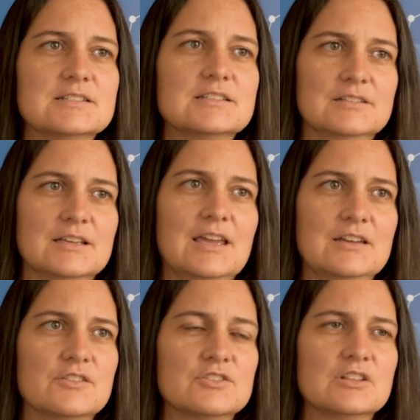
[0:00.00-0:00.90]
still in
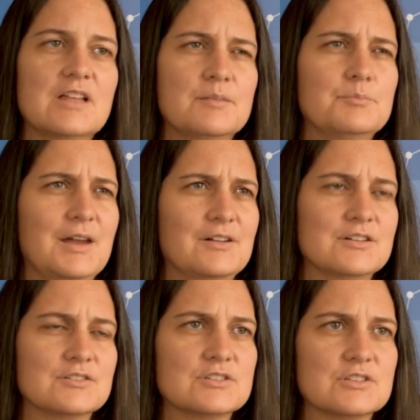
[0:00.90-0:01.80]
Kenya. There's a lot of
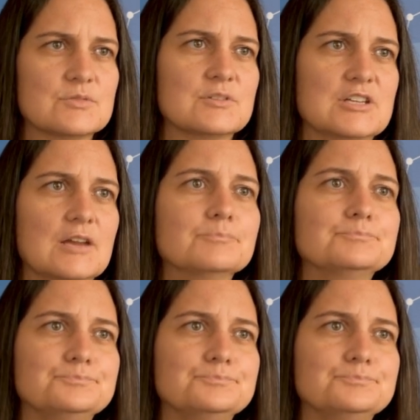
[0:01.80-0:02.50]
barriers to switching.